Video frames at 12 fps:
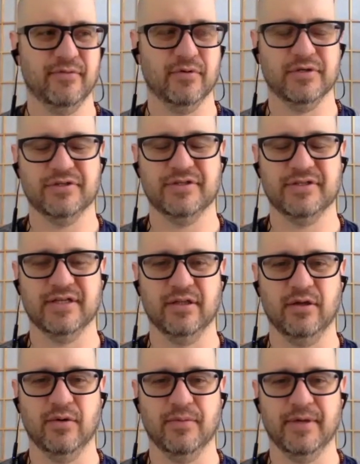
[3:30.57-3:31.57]
or I should say
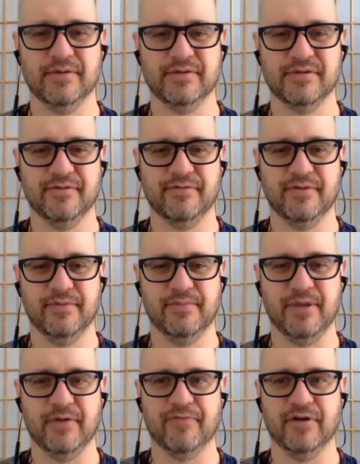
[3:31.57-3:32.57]
low amounts of
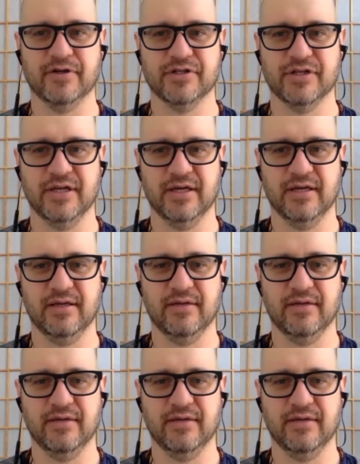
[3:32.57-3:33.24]
better functioning